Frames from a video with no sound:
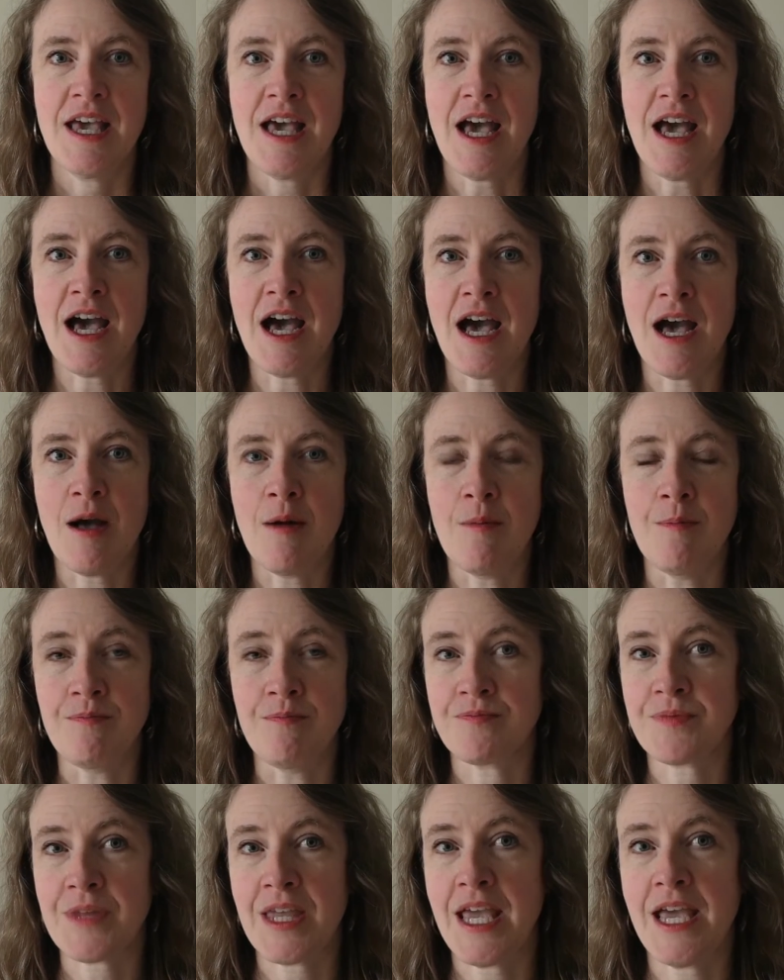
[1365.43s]

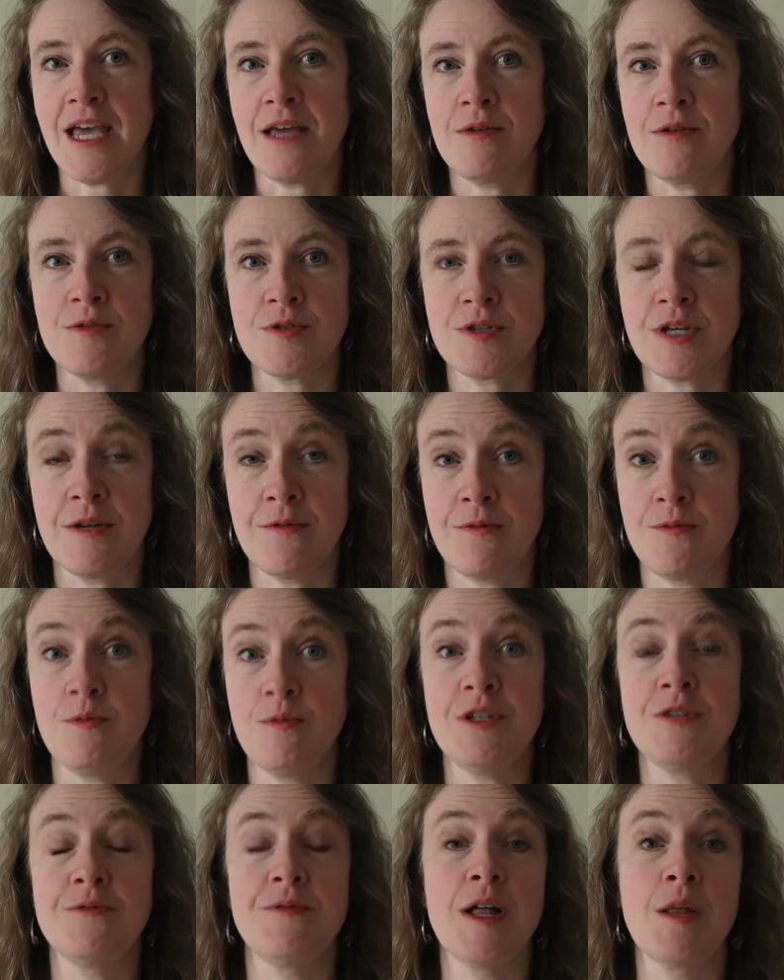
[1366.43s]
and kind of we
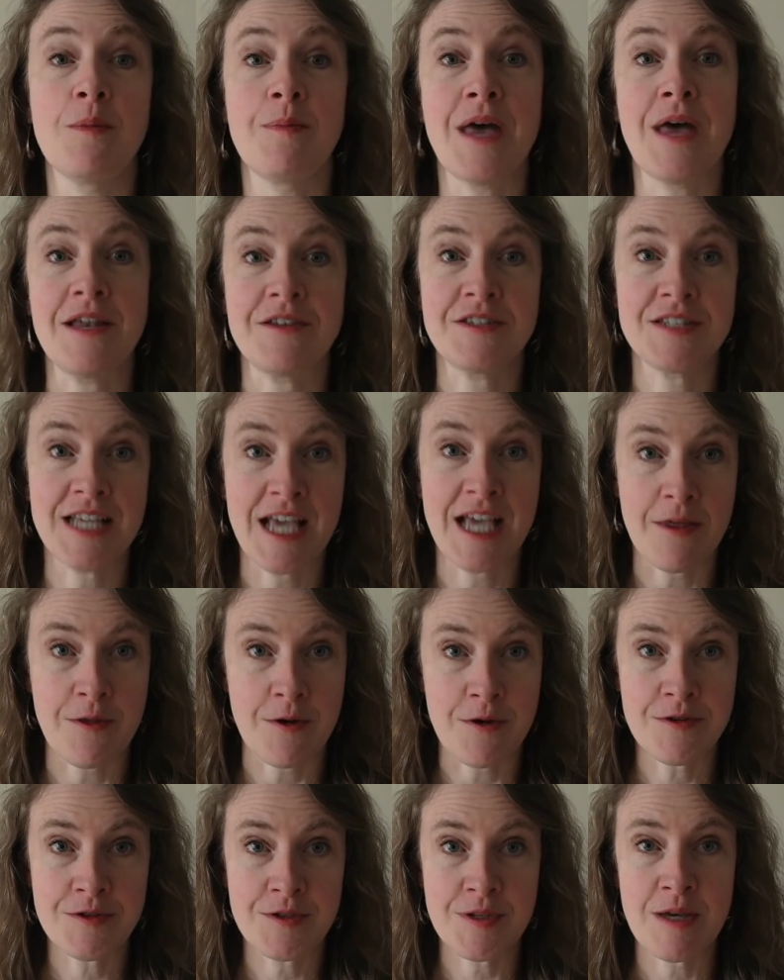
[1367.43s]
developed that
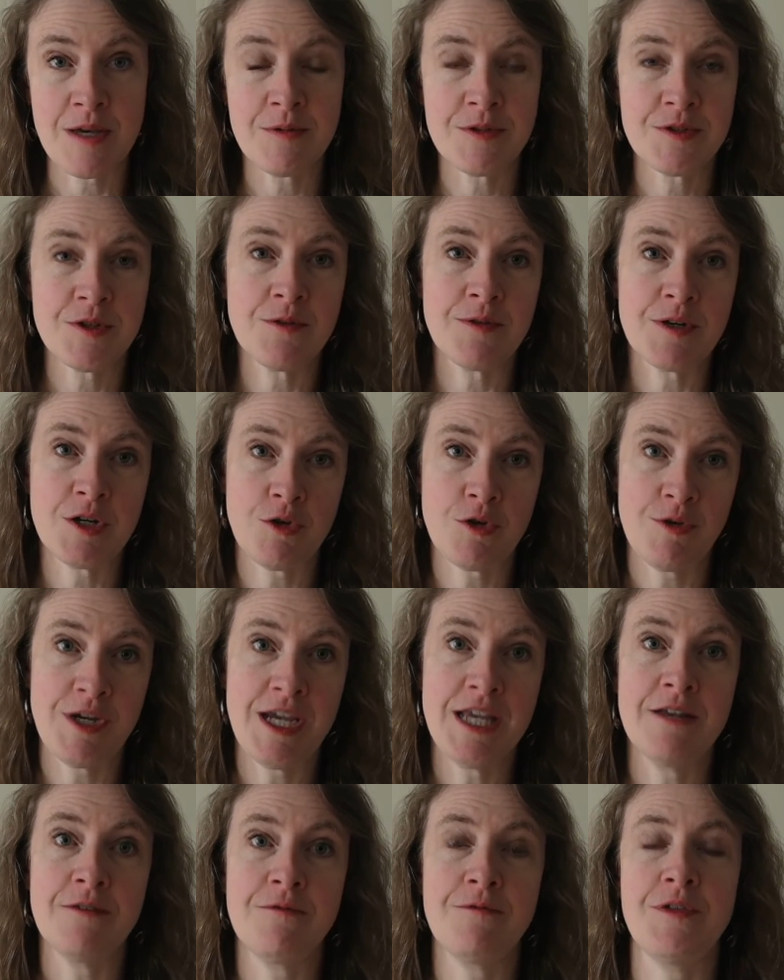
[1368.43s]
together. So that was sort of a
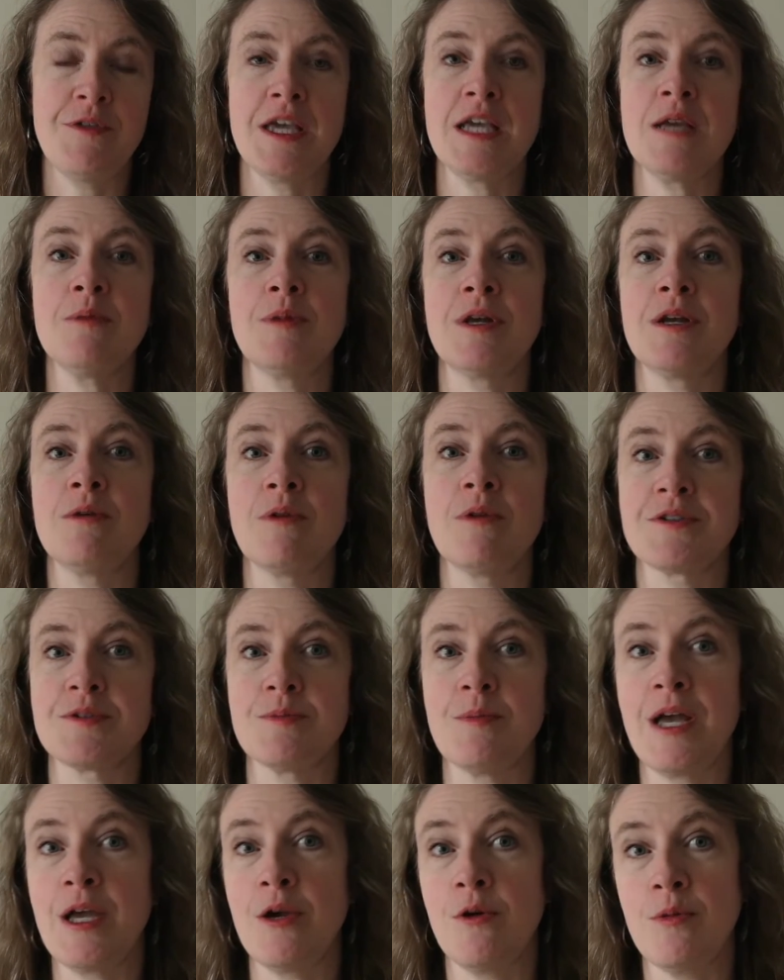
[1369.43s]
creative thing, but it wasn't
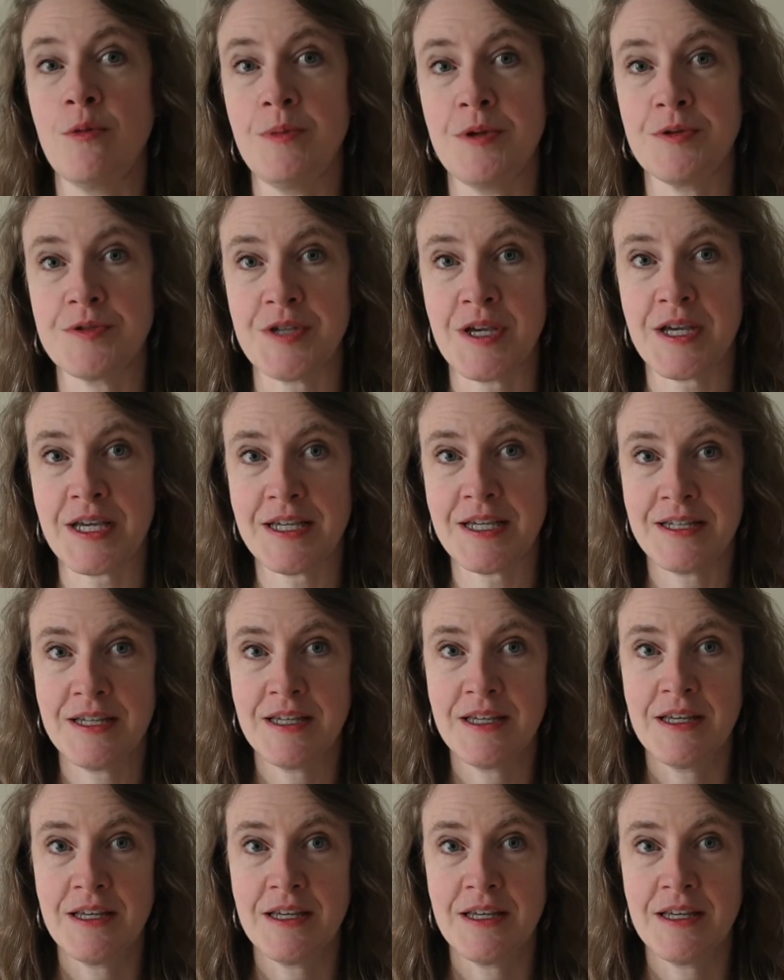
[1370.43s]
my own music.